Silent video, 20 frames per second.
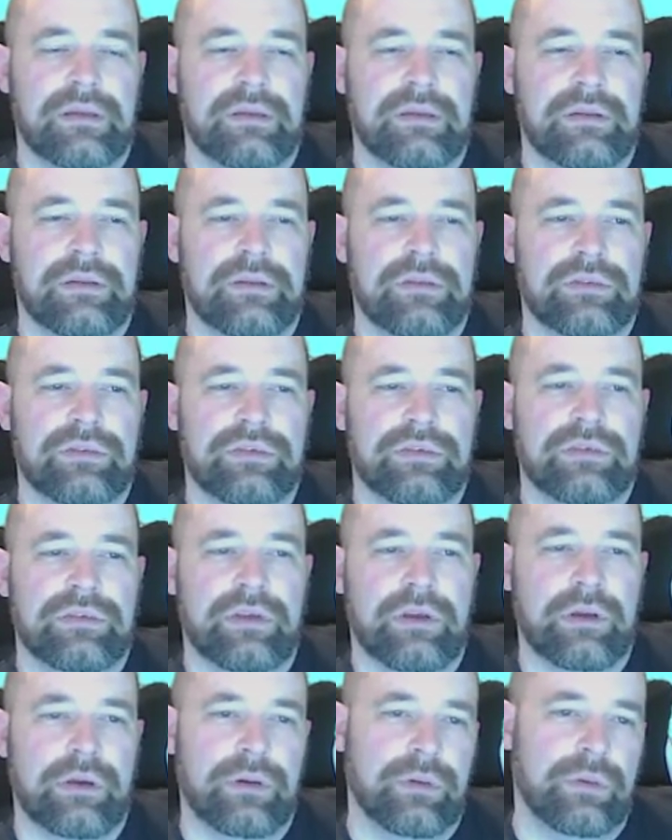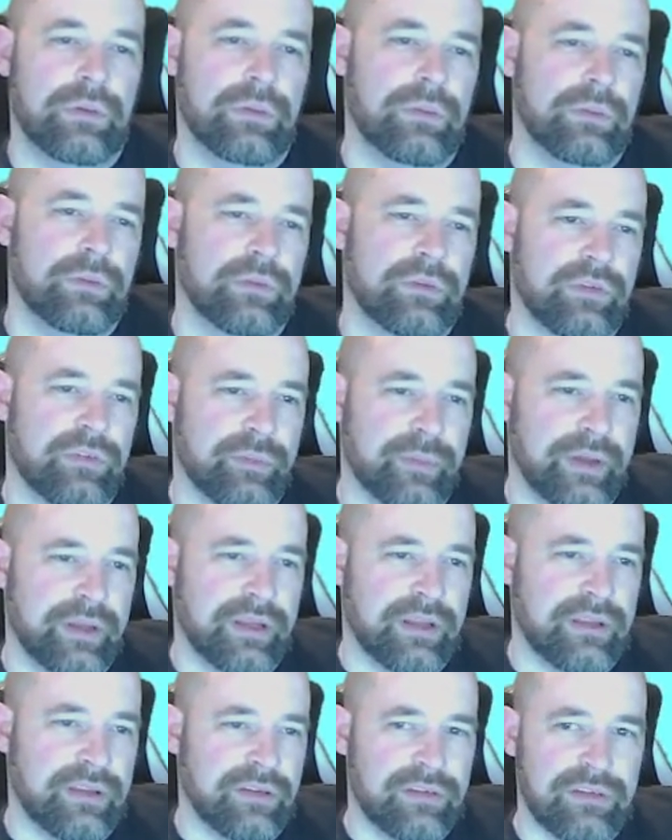So, to
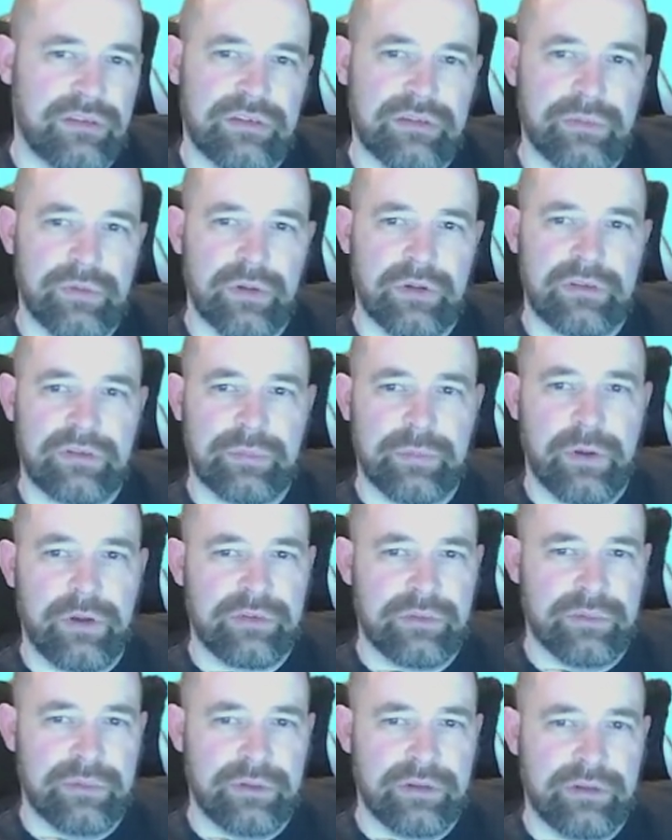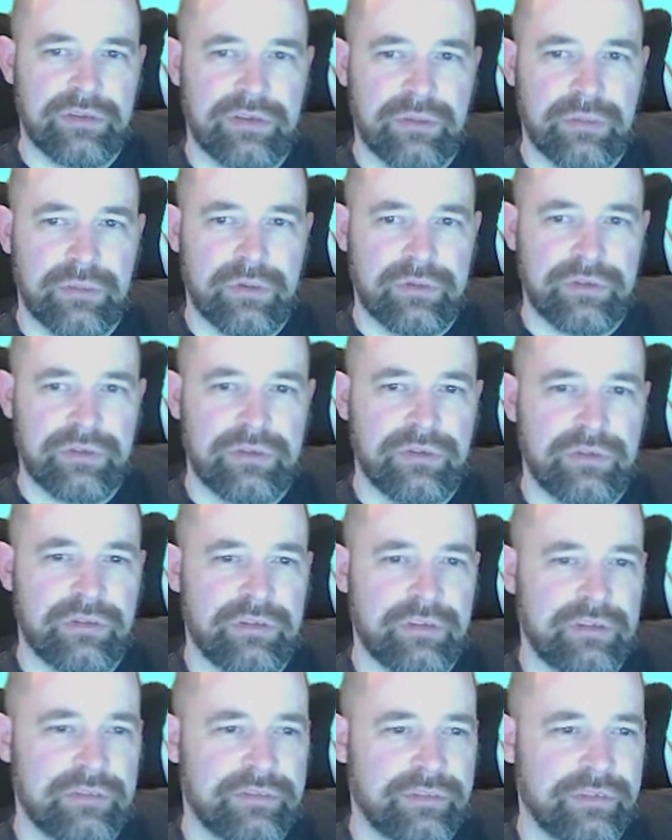make this as small as possible using 1, 2 and
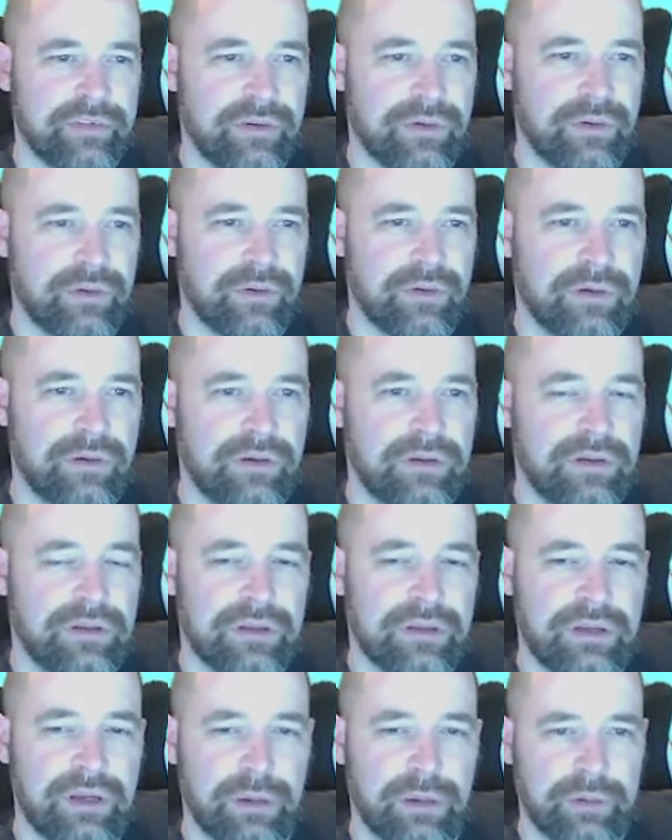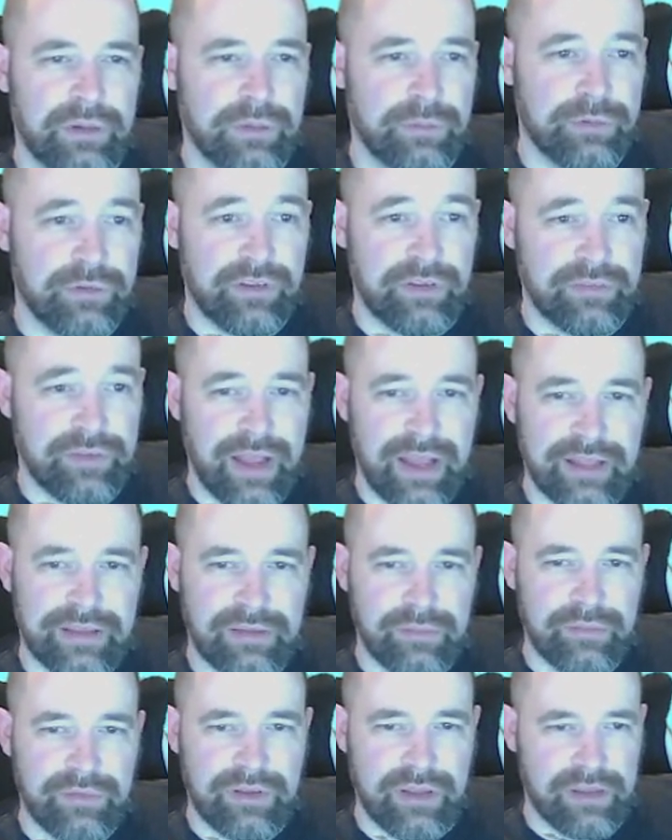3 and 4, we just have to add
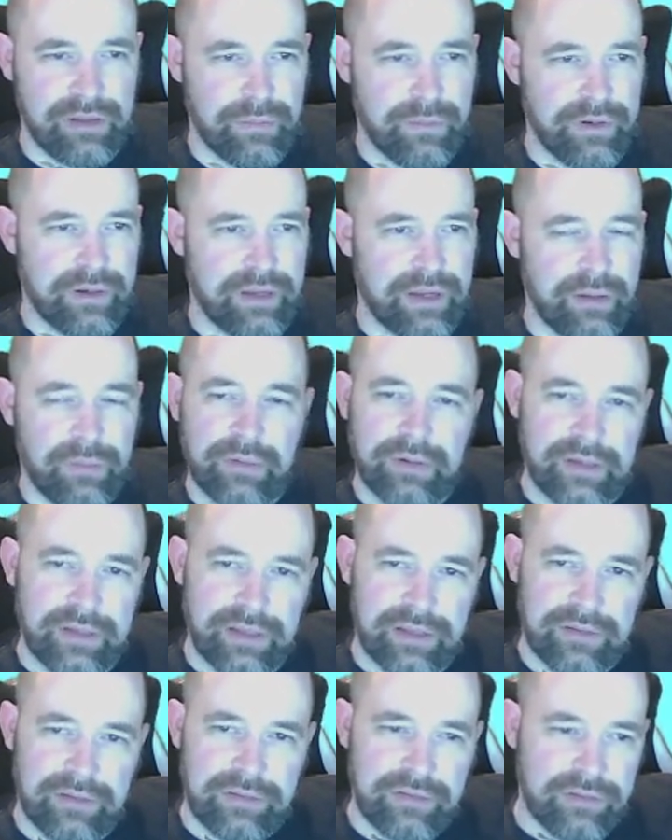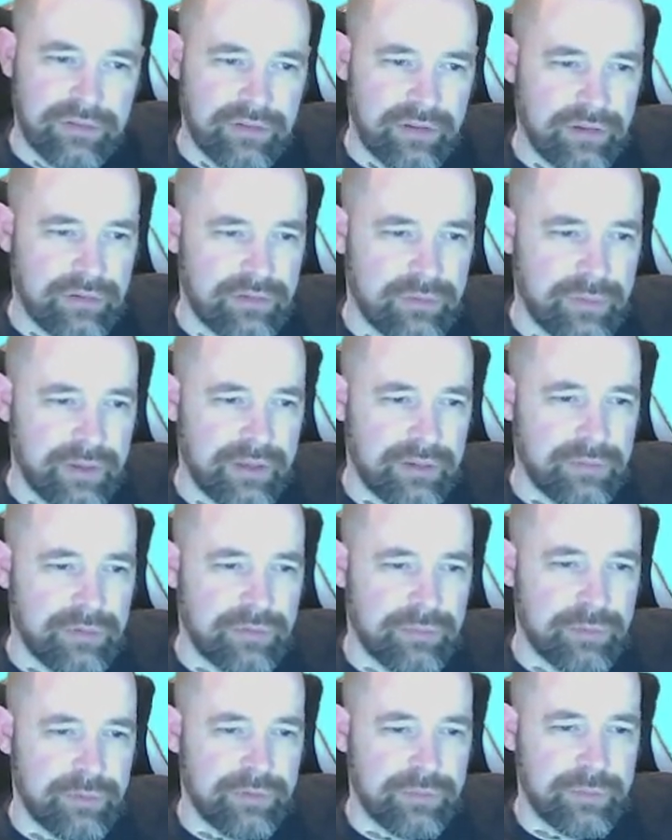them together, work out what it is. So to make them as
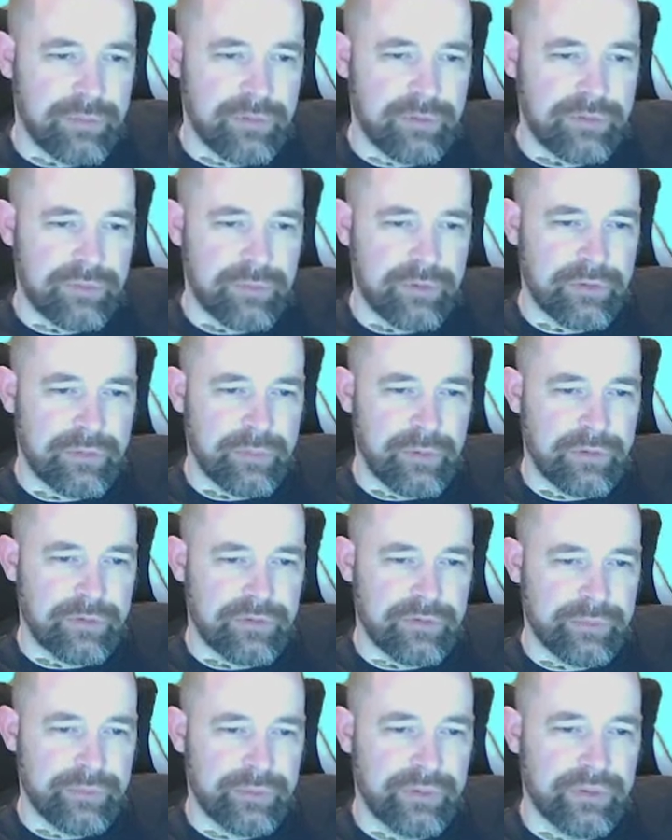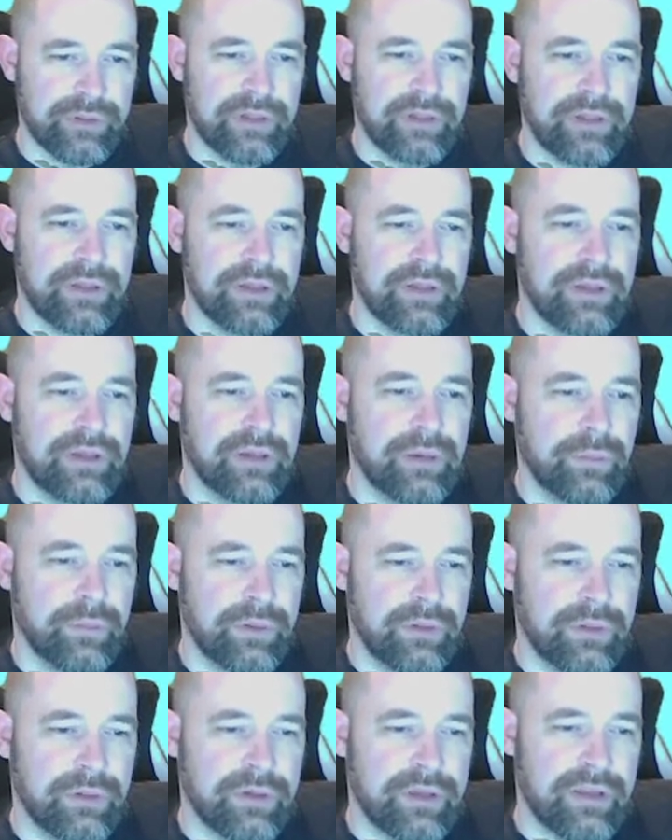small as possible, we're
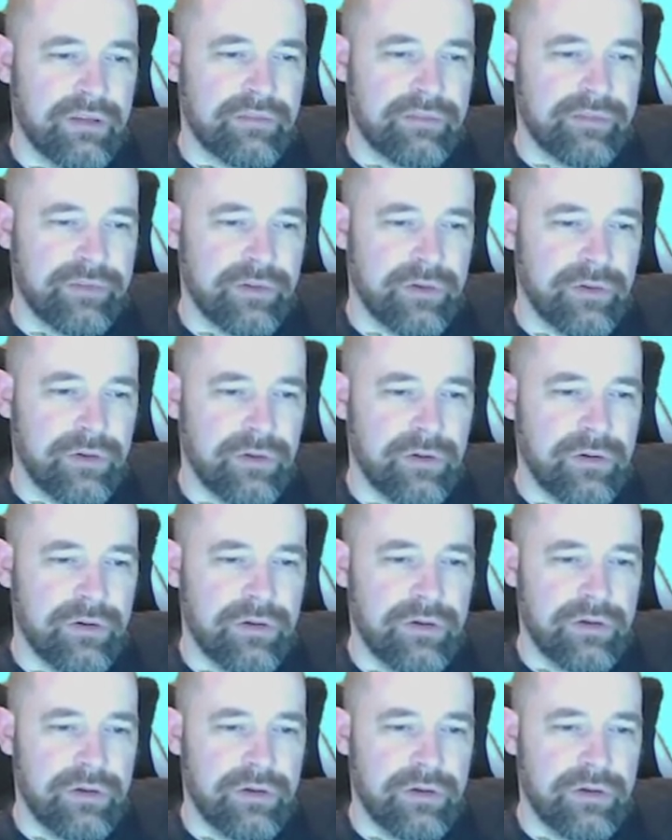looking for